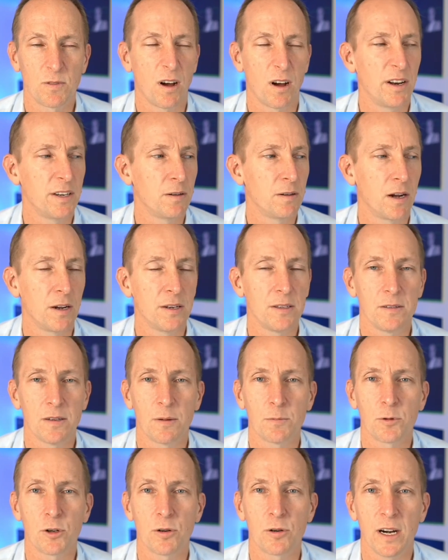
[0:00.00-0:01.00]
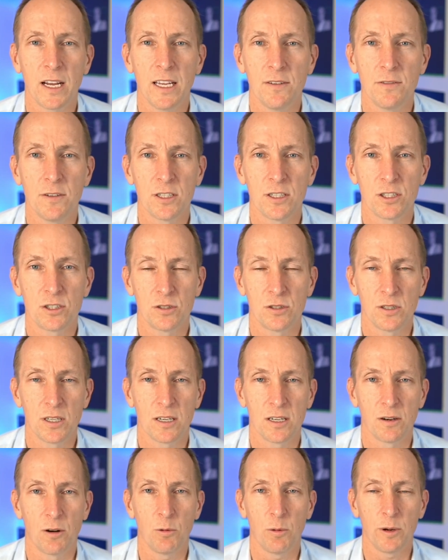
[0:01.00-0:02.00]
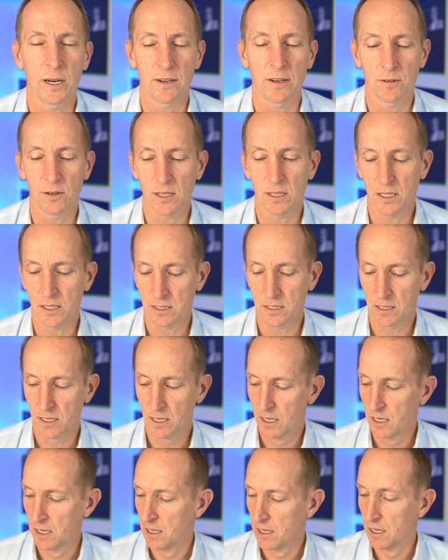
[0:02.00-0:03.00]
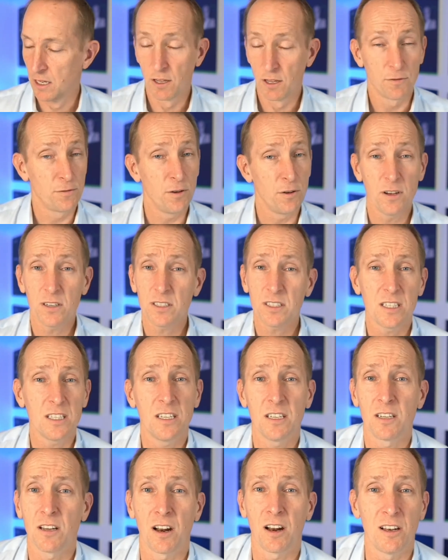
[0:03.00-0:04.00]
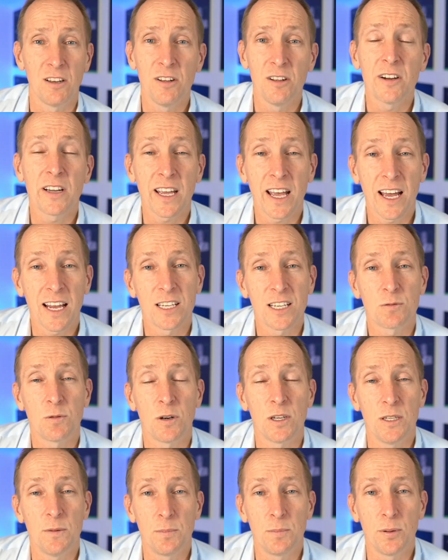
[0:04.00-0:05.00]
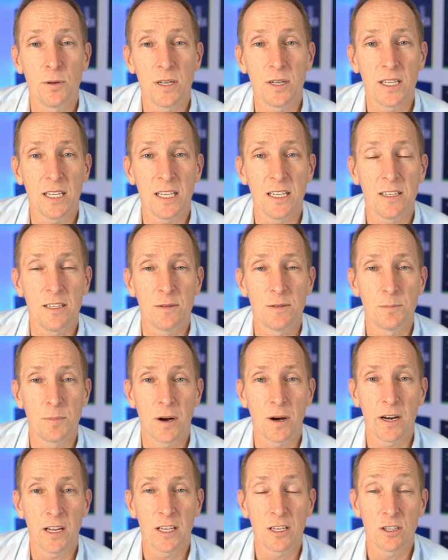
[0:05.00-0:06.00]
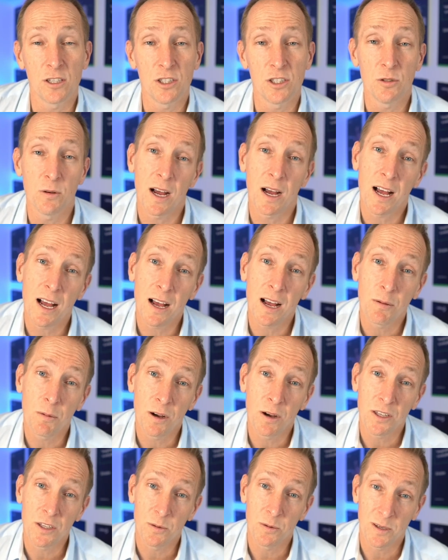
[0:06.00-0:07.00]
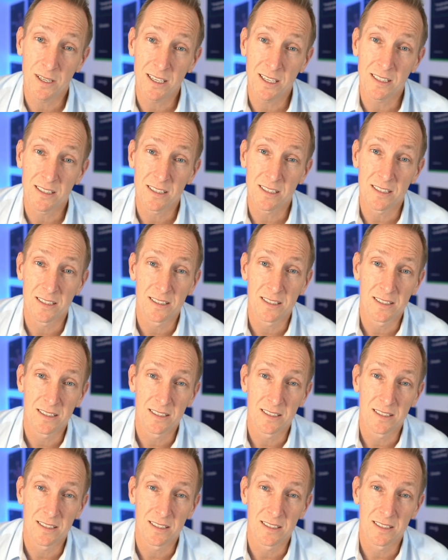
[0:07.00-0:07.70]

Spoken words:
I'm craving sugar or whatever it is. First thing you've got to look at is what you're putting into your body, because you are what you eat.